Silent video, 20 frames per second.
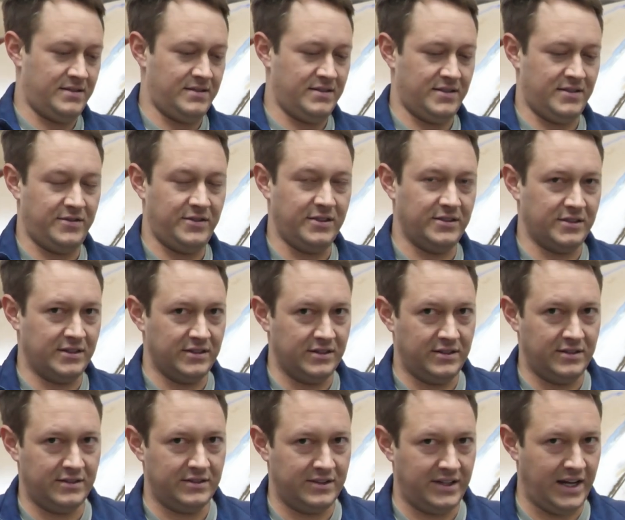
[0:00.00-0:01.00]
This feels a
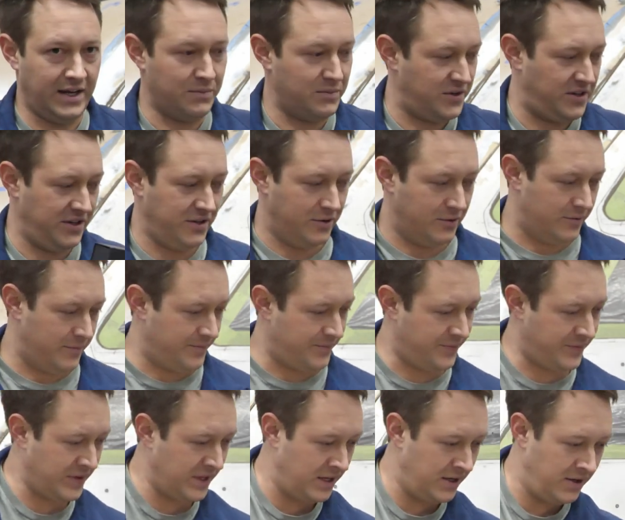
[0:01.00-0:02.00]
little damp too.
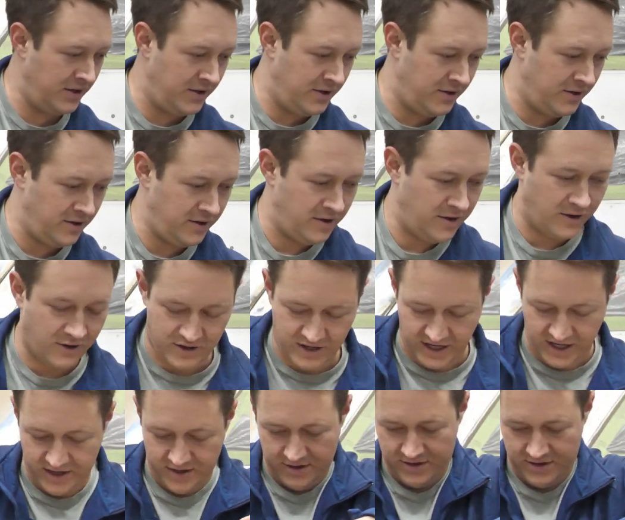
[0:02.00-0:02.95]
Okay.